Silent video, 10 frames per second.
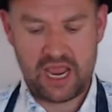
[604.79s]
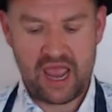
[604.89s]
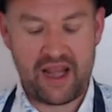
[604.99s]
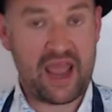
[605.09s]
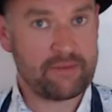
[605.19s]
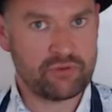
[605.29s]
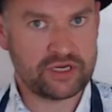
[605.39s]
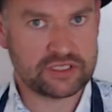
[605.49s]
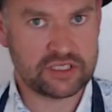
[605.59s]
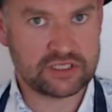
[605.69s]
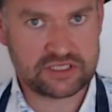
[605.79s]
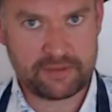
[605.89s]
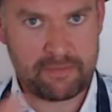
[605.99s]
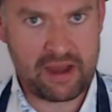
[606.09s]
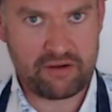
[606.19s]
And that brings us to
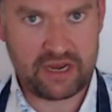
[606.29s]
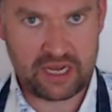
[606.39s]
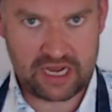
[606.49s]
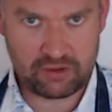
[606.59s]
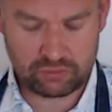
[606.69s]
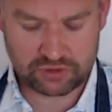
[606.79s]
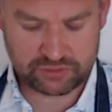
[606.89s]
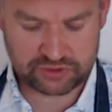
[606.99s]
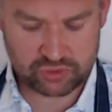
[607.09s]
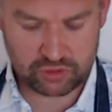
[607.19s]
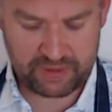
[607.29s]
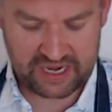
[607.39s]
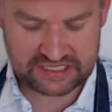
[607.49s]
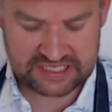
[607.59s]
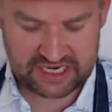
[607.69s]
Marie Hallel, which we'll talk about
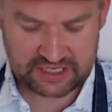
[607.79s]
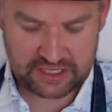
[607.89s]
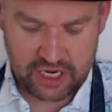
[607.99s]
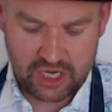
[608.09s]
in a second.